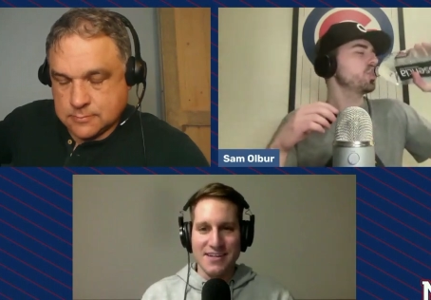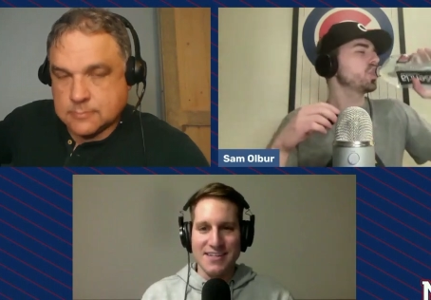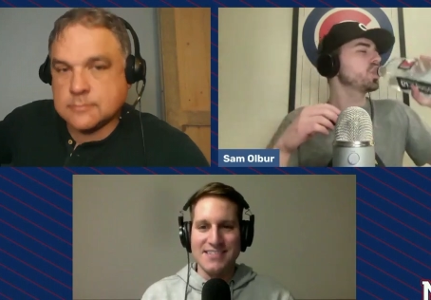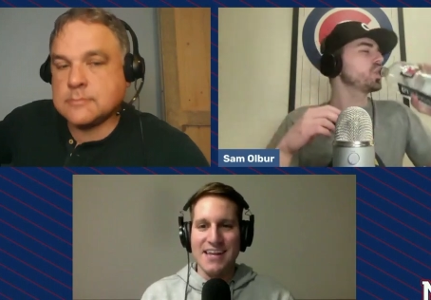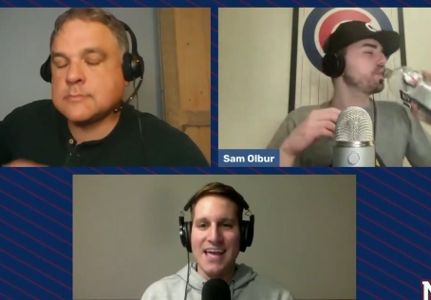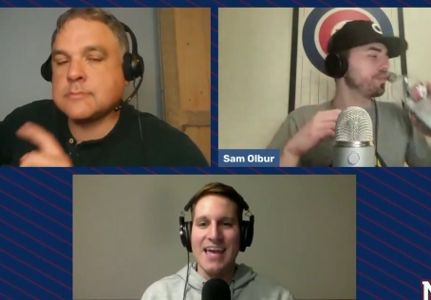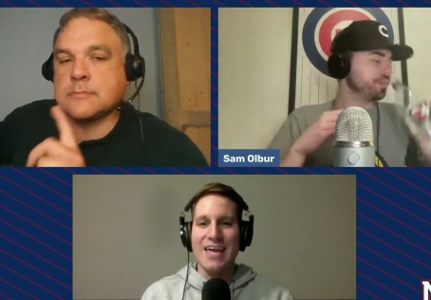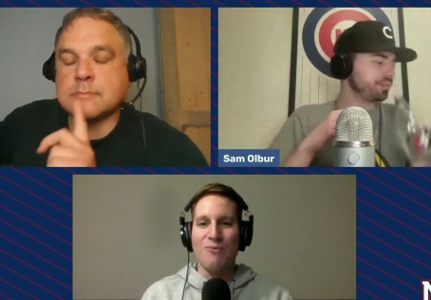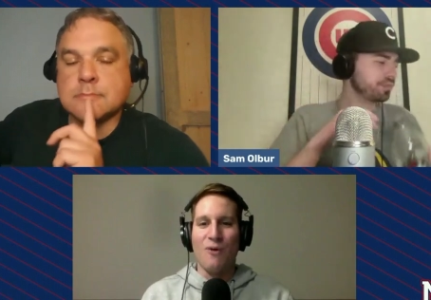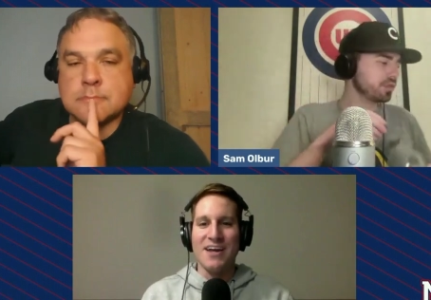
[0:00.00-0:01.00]
Speaker 1: Is it
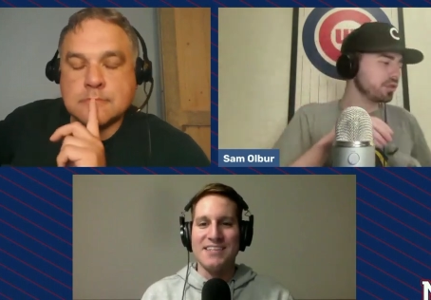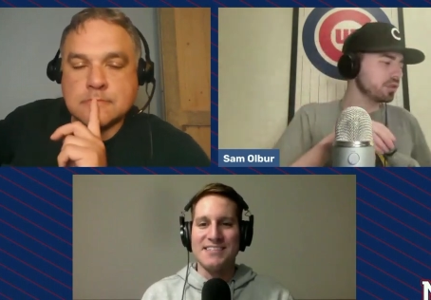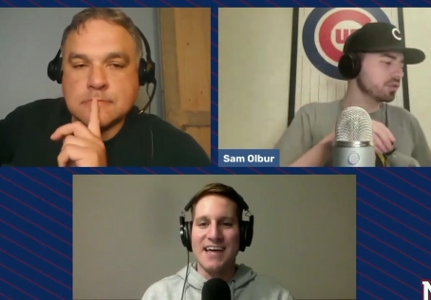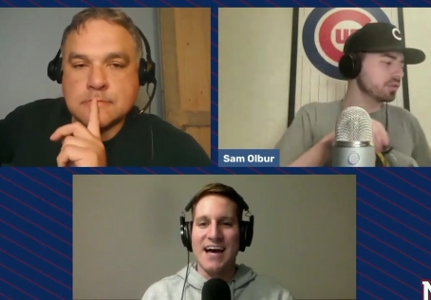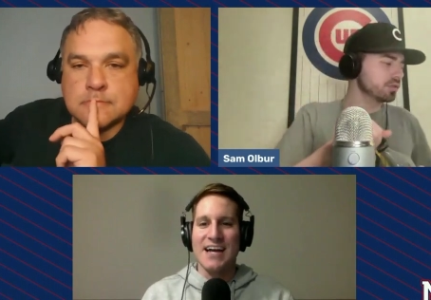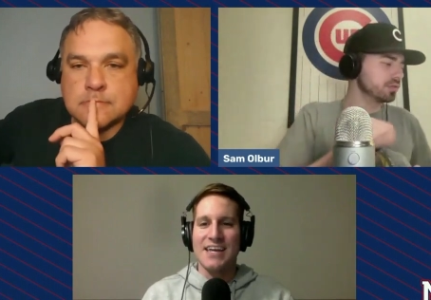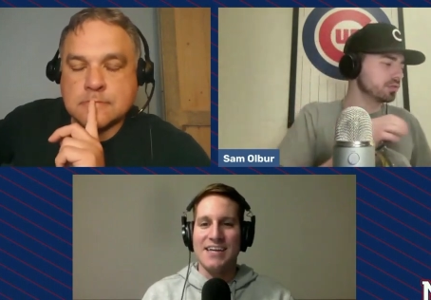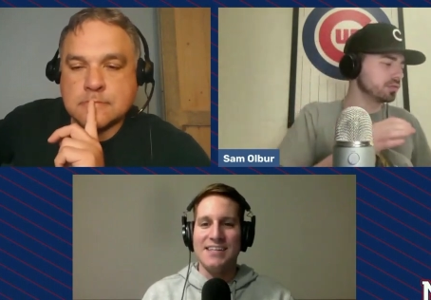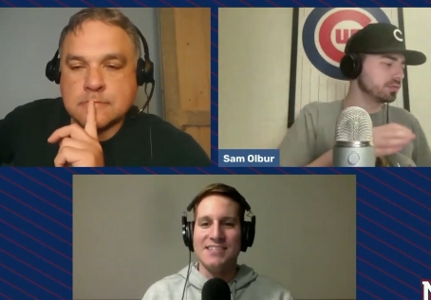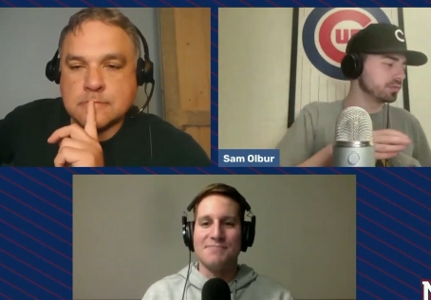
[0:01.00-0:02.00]
A, White
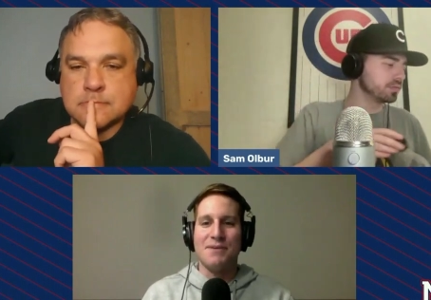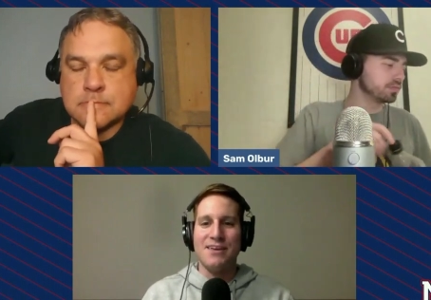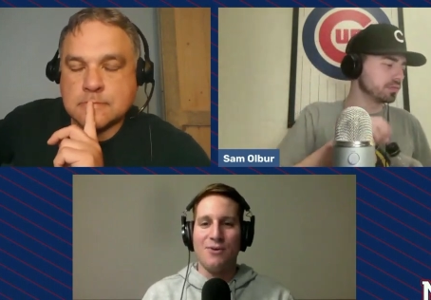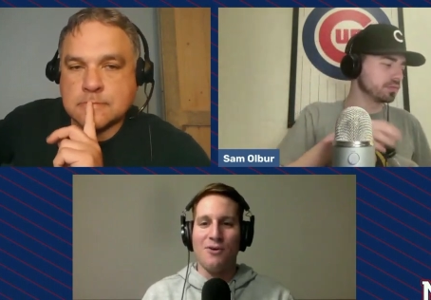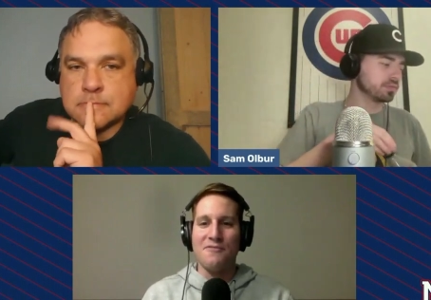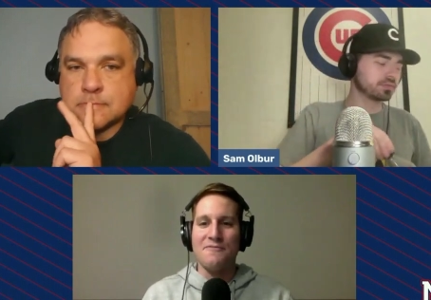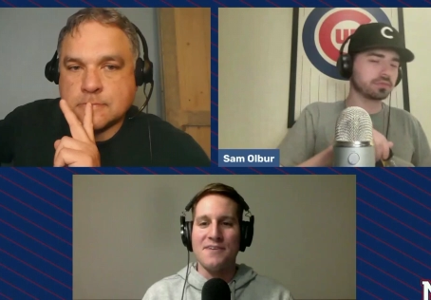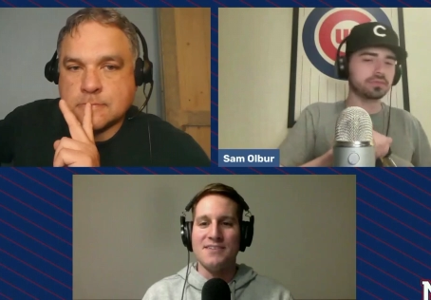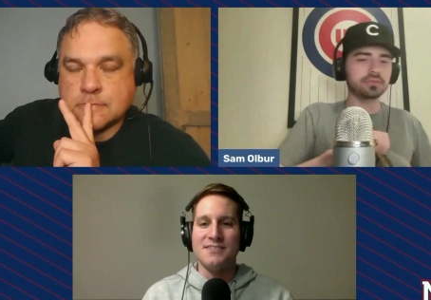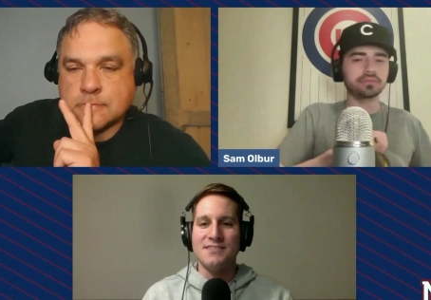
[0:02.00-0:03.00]
Stockings, B,
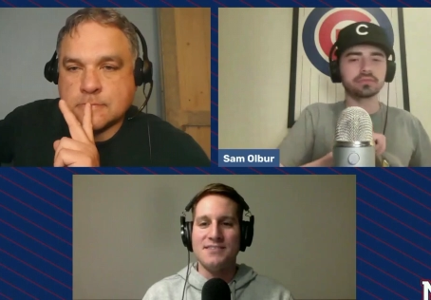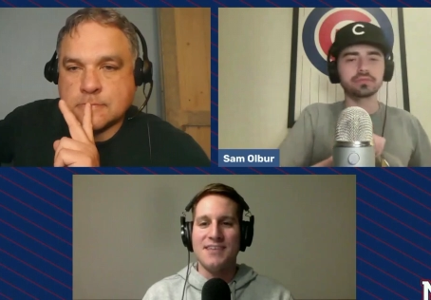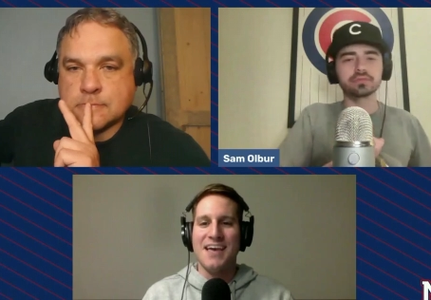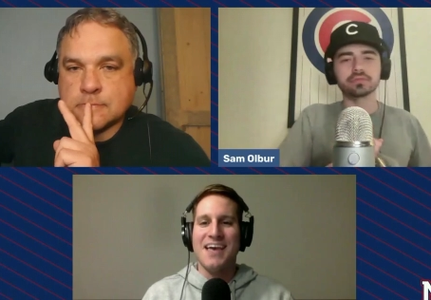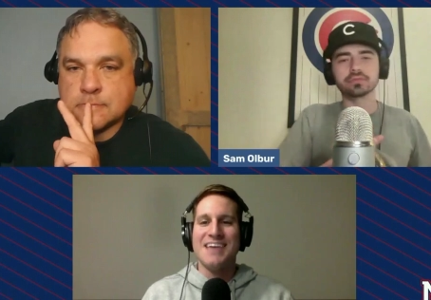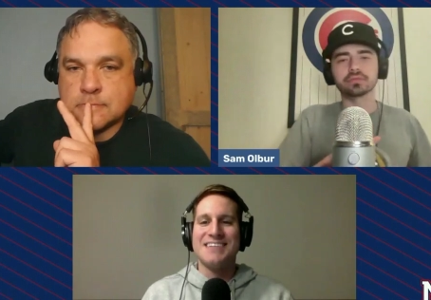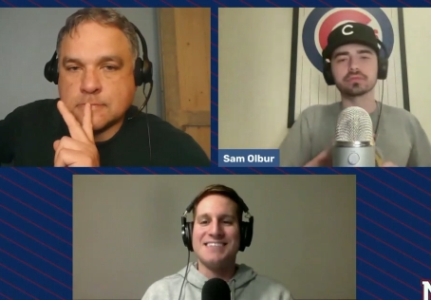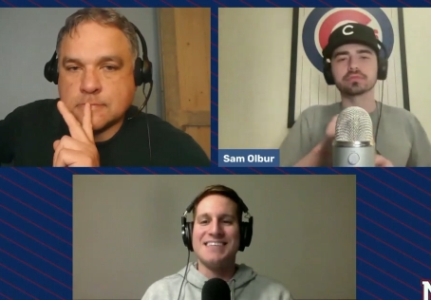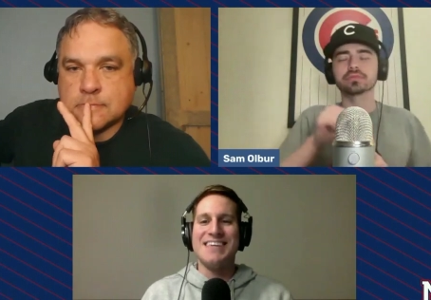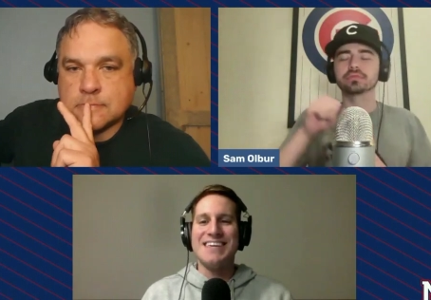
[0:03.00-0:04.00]
Orphans,
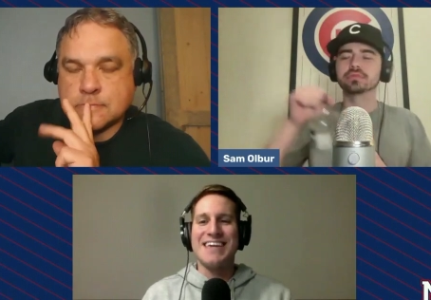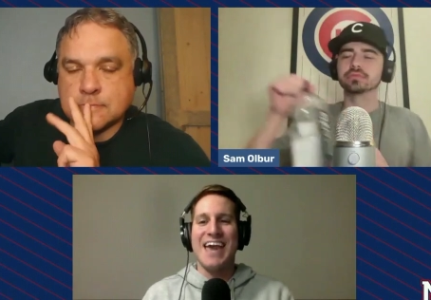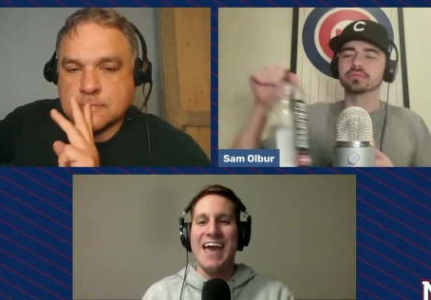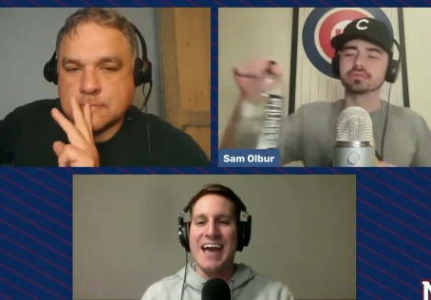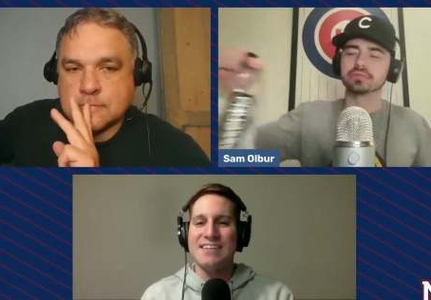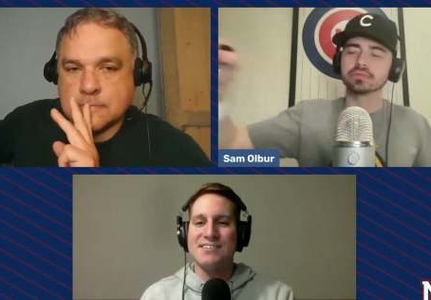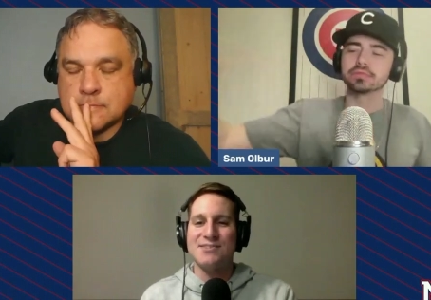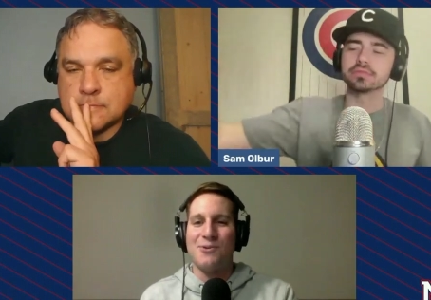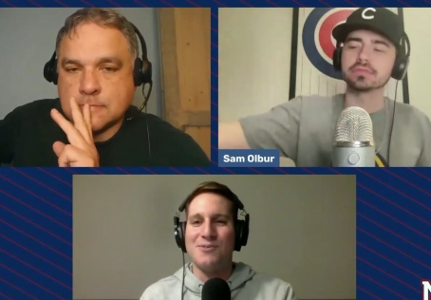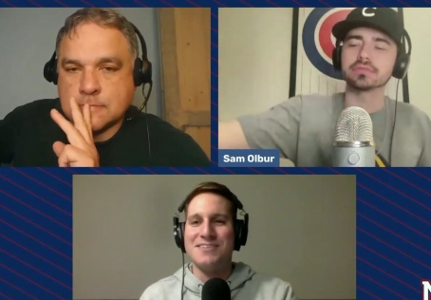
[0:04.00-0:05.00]
C, Cats,
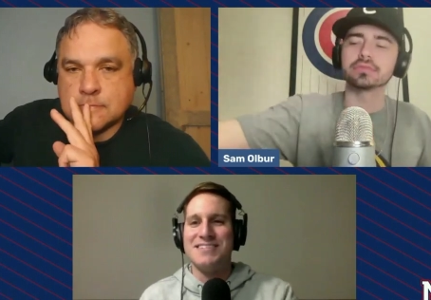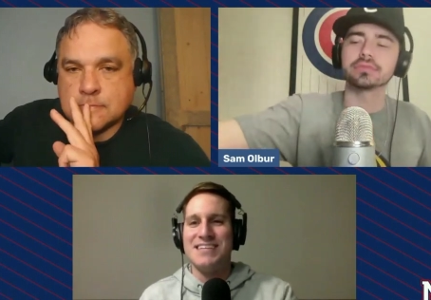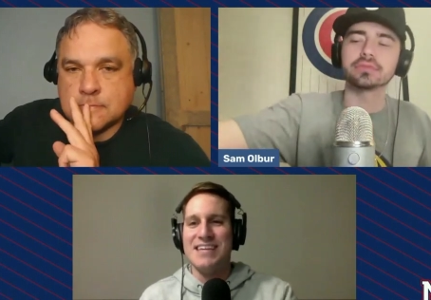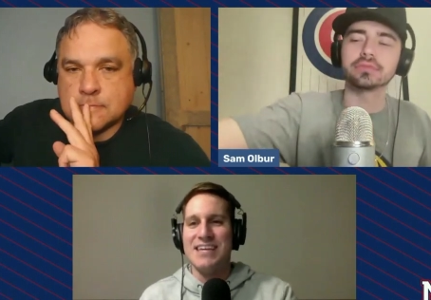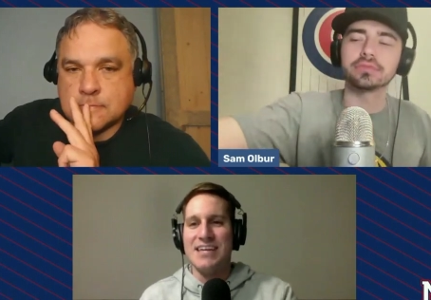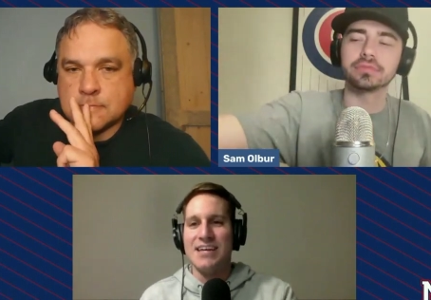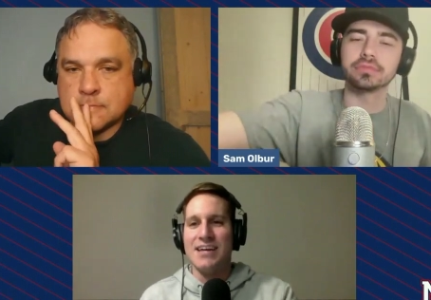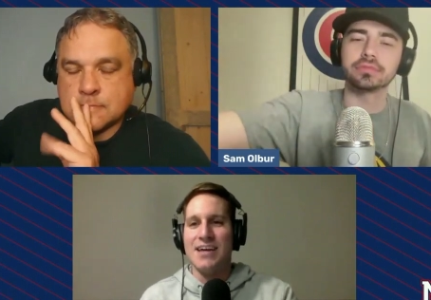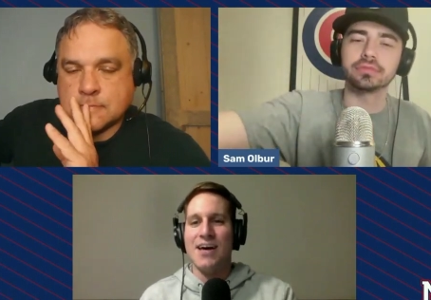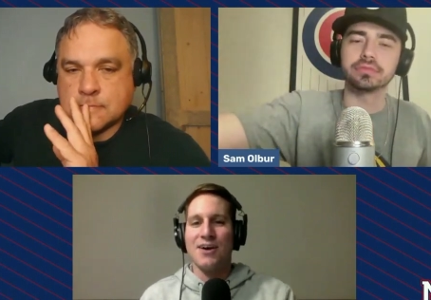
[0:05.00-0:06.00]
or D,
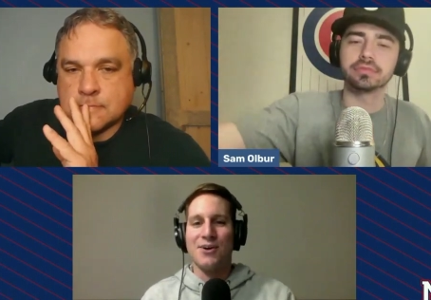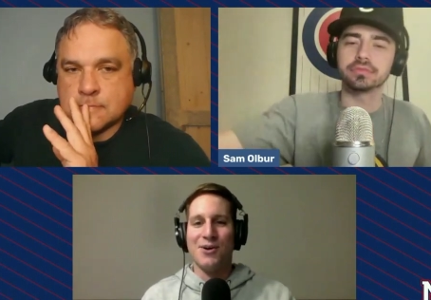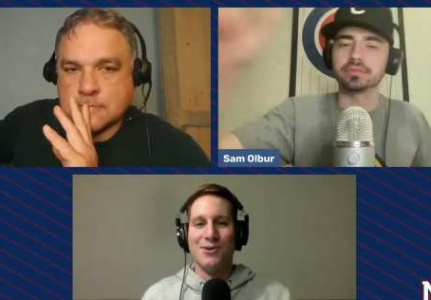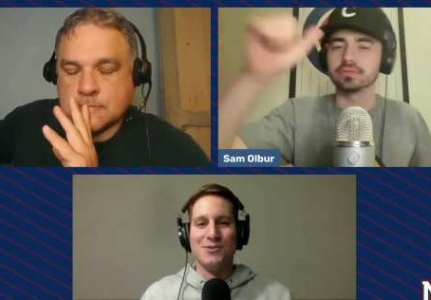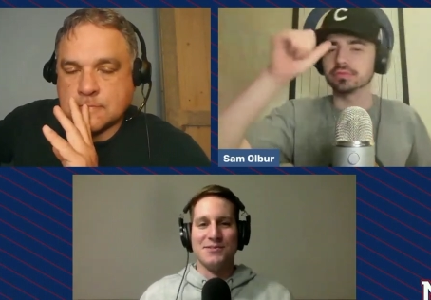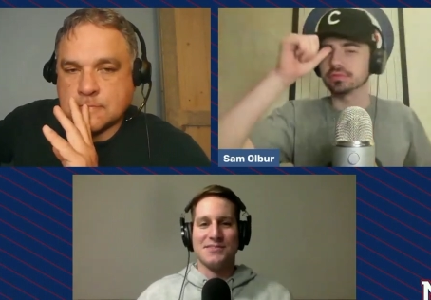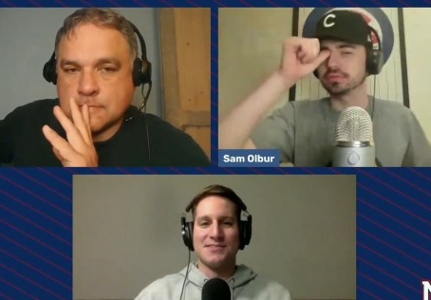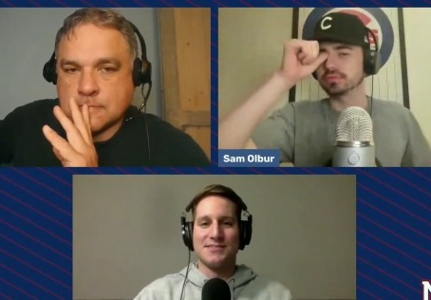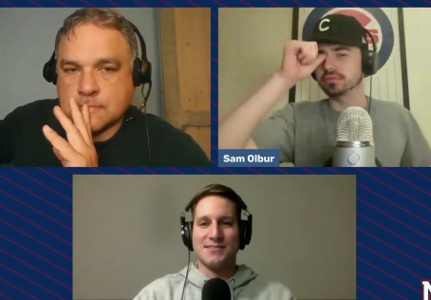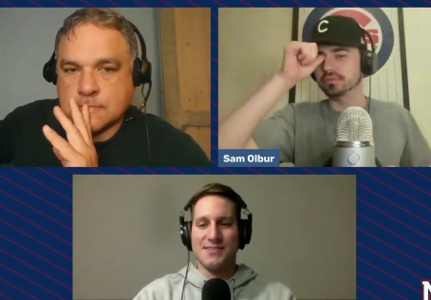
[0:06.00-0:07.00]

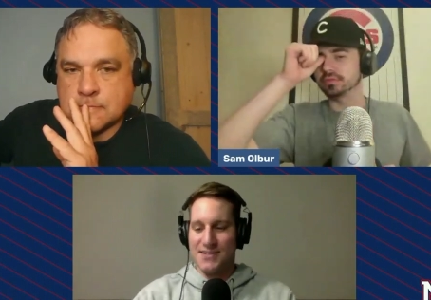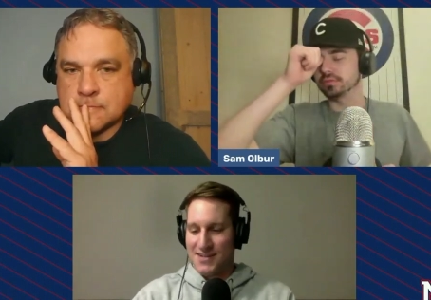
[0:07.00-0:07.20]
Colts.